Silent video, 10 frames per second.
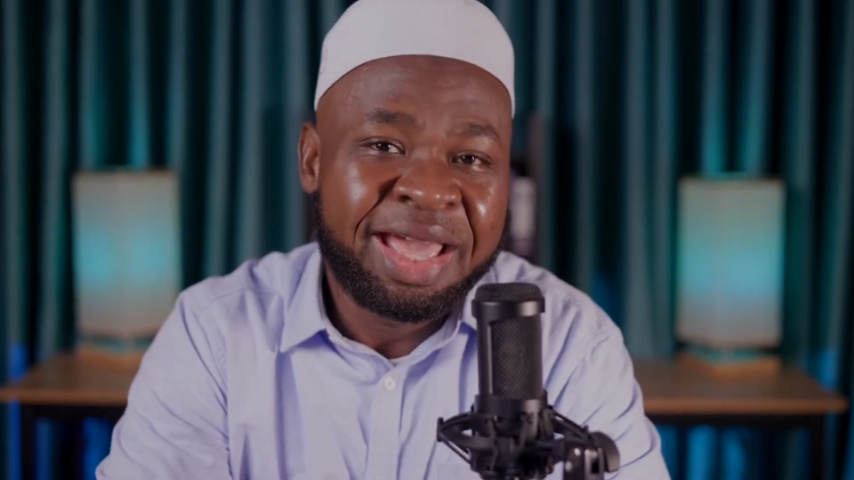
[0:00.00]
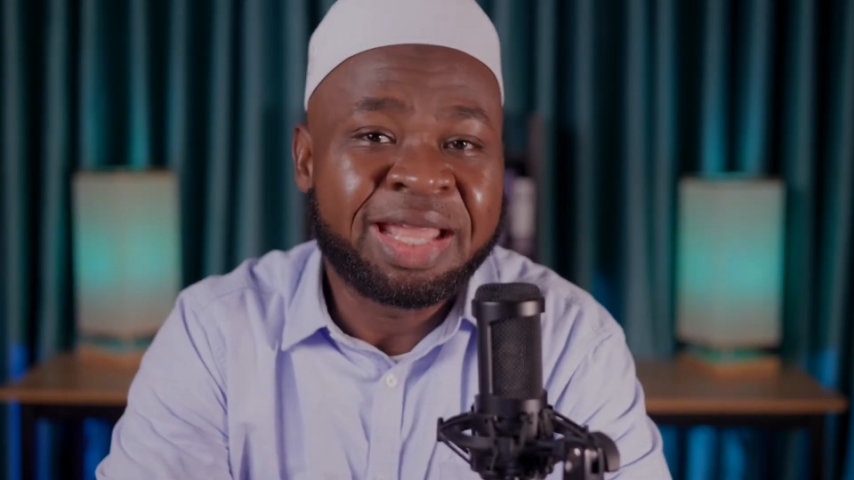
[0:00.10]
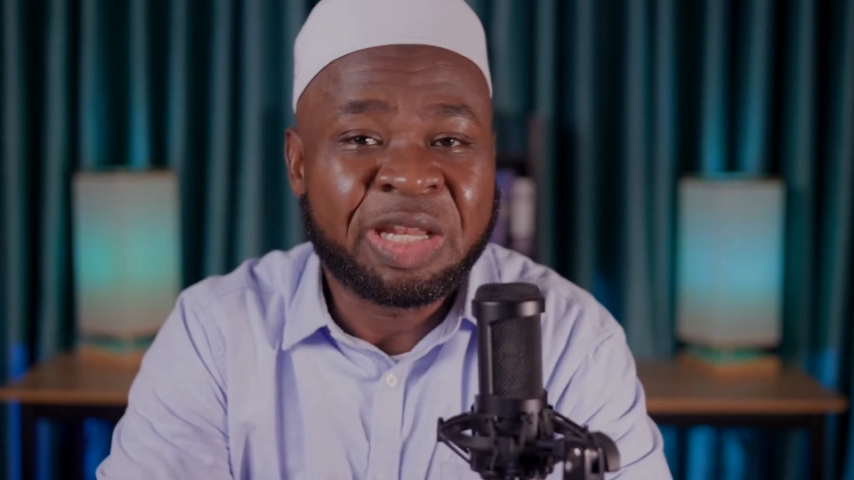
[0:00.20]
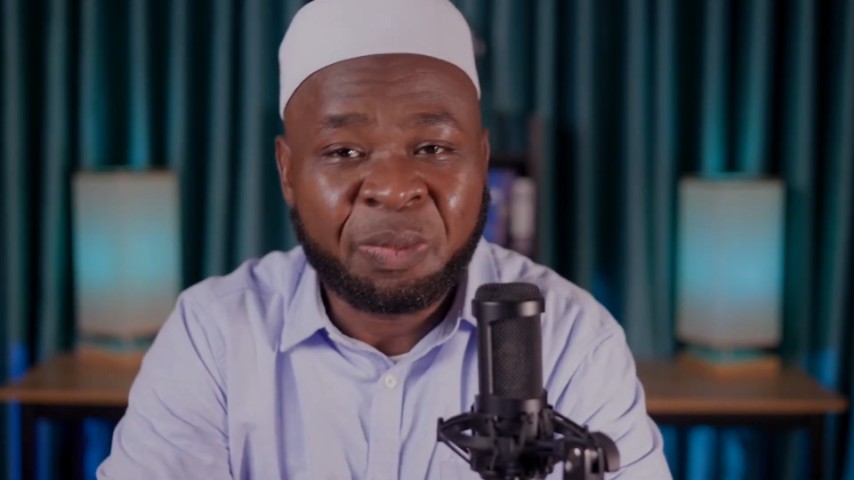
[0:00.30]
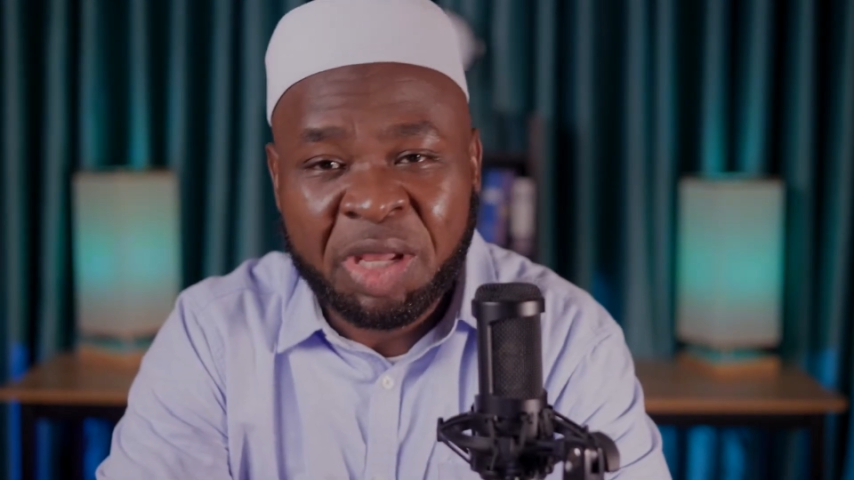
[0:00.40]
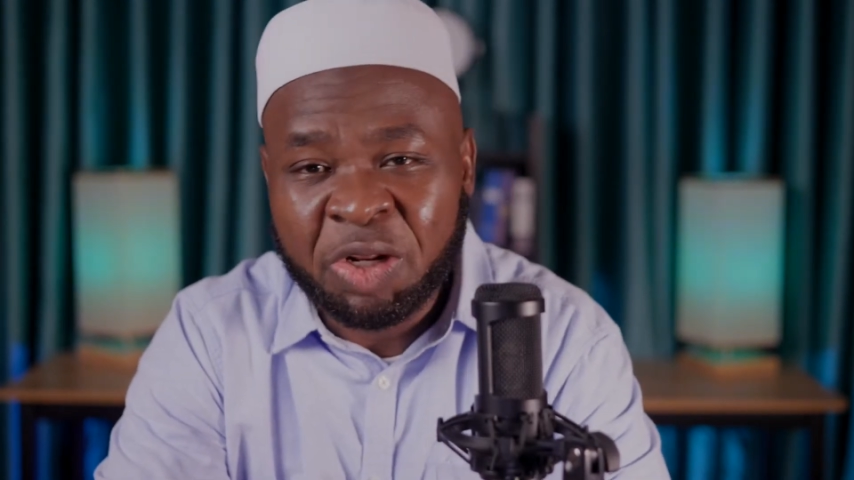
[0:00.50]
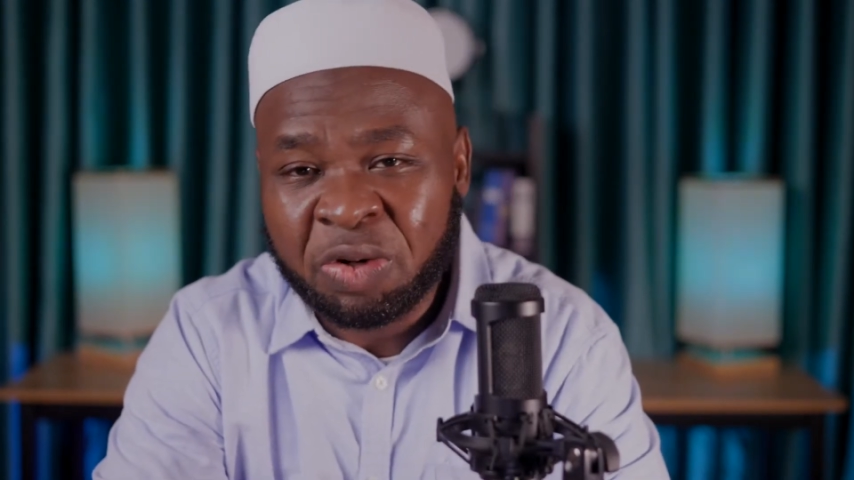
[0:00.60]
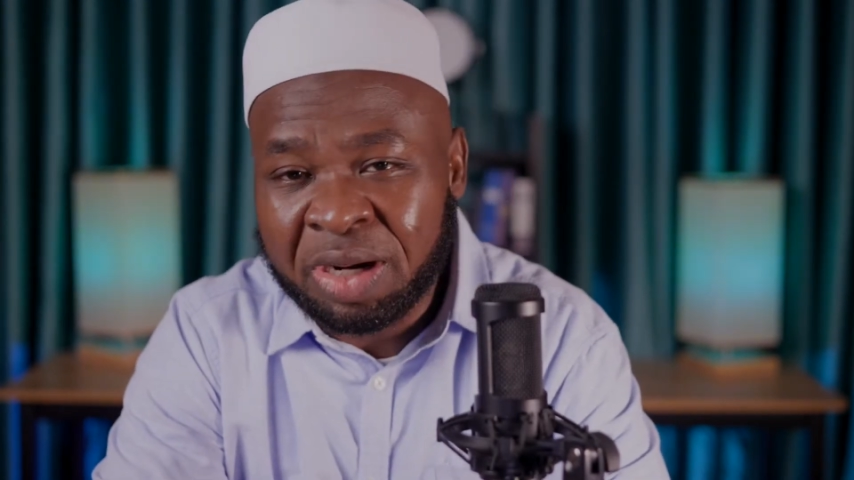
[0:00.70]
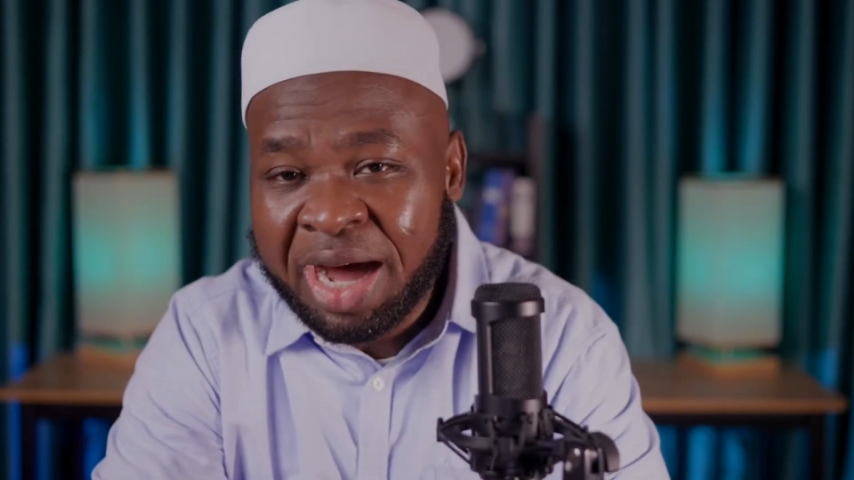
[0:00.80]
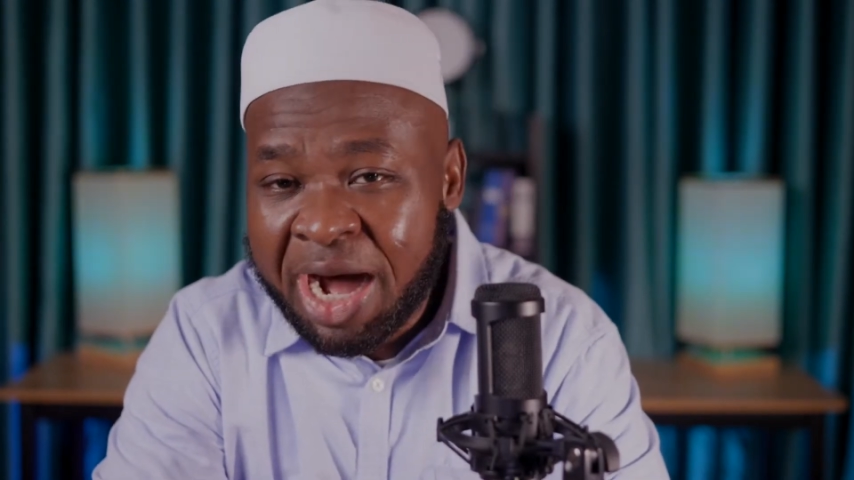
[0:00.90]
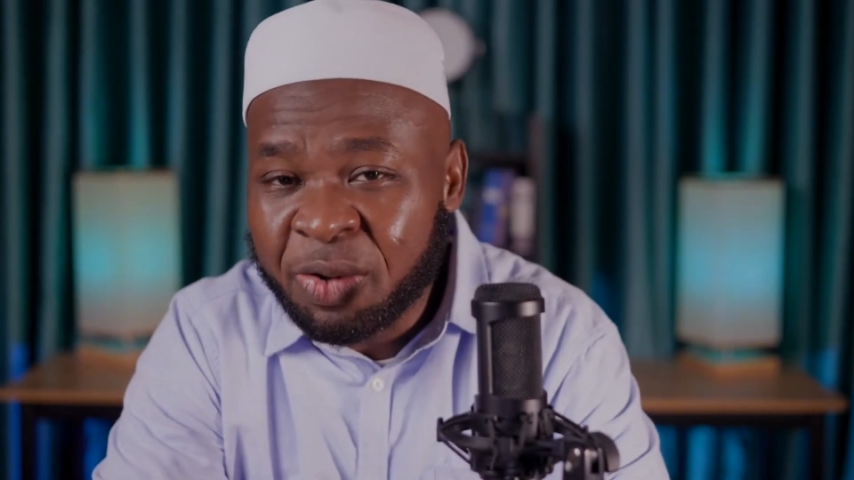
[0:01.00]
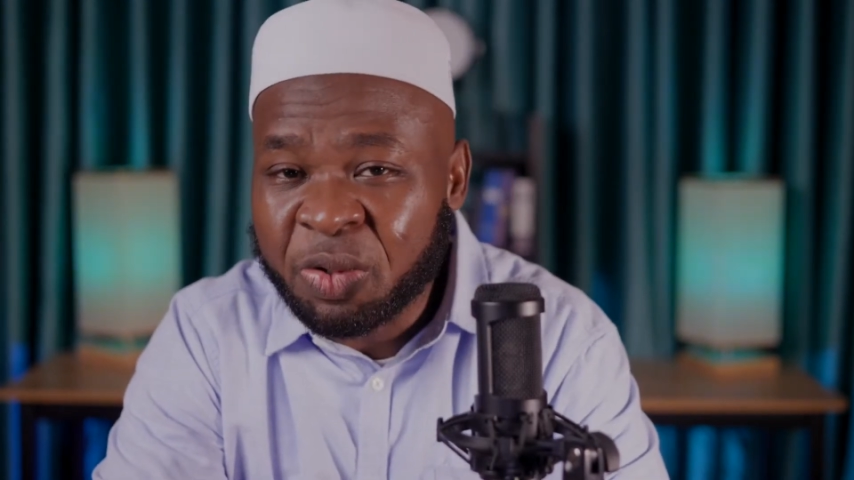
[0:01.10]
and depending on how